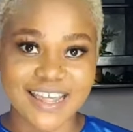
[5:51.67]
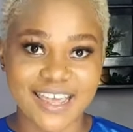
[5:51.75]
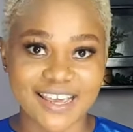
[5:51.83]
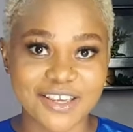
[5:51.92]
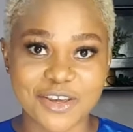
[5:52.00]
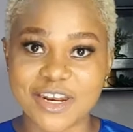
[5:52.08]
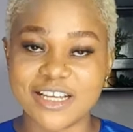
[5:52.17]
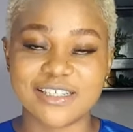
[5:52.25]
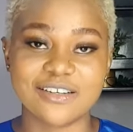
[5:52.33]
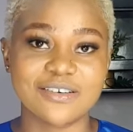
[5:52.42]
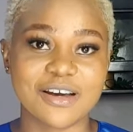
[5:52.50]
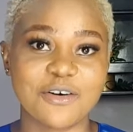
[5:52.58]
thing you need
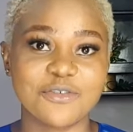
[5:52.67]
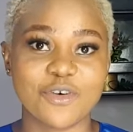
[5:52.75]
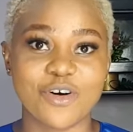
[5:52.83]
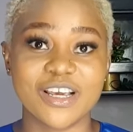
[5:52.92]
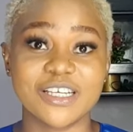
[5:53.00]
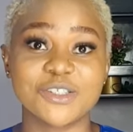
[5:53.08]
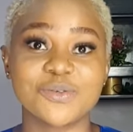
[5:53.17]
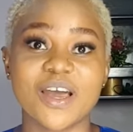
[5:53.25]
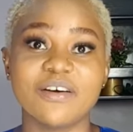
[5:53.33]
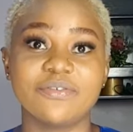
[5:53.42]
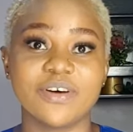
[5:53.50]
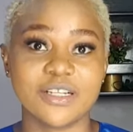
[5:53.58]
to look out for is to
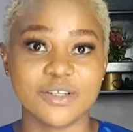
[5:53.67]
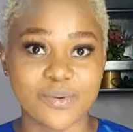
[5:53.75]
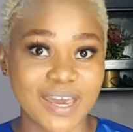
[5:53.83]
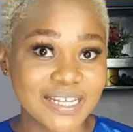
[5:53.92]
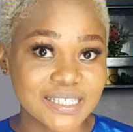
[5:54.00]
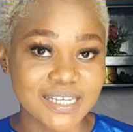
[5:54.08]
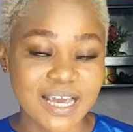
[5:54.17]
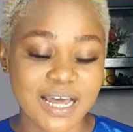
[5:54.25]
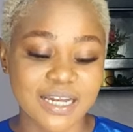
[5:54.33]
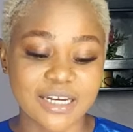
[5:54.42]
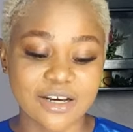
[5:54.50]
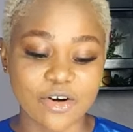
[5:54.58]
evaluate
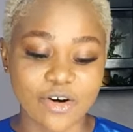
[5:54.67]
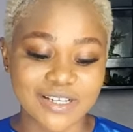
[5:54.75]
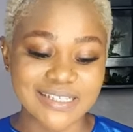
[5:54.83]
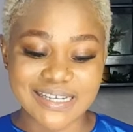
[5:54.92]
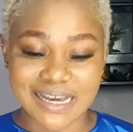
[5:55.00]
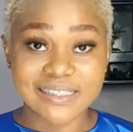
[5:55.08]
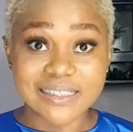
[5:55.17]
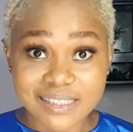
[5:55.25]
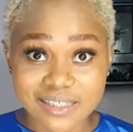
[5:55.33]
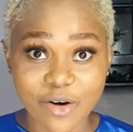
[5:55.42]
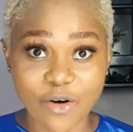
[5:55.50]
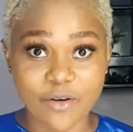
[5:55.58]
the content
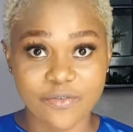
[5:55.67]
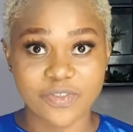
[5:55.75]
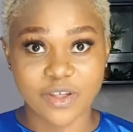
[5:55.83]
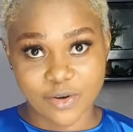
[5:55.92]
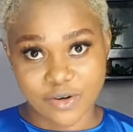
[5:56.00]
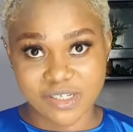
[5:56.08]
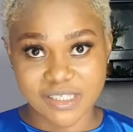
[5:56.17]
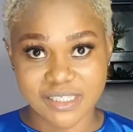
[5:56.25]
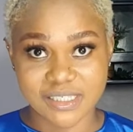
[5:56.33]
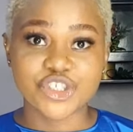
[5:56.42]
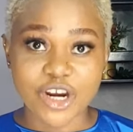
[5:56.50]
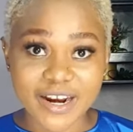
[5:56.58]
of the course.
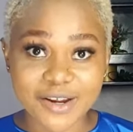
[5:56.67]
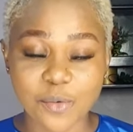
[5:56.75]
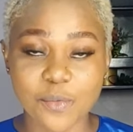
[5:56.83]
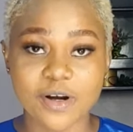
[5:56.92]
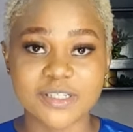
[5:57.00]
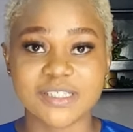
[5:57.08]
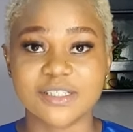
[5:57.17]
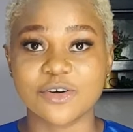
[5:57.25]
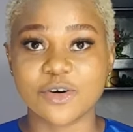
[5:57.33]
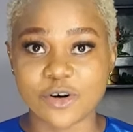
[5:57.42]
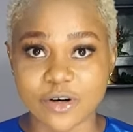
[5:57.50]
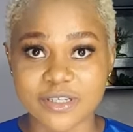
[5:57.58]
Check what the
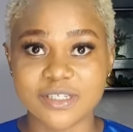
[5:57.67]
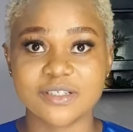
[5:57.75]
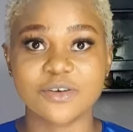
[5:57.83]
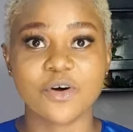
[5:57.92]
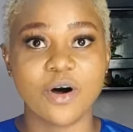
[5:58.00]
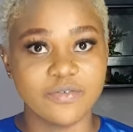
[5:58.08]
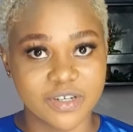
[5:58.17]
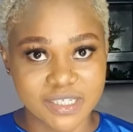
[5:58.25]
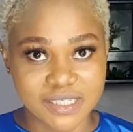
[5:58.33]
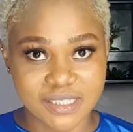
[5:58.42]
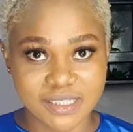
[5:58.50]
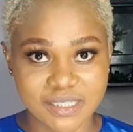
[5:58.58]
course
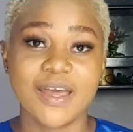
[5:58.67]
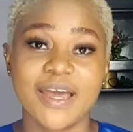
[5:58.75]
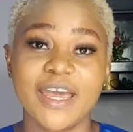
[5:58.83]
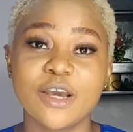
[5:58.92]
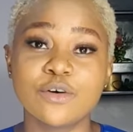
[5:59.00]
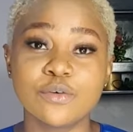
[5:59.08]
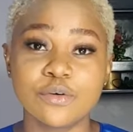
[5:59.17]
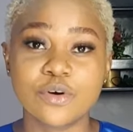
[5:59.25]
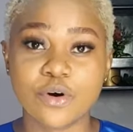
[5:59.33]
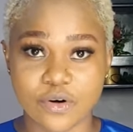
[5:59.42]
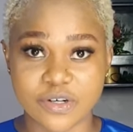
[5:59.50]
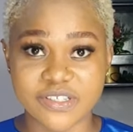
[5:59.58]
covers. A good
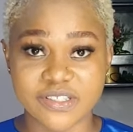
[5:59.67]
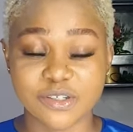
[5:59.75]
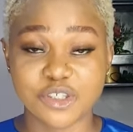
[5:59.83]
course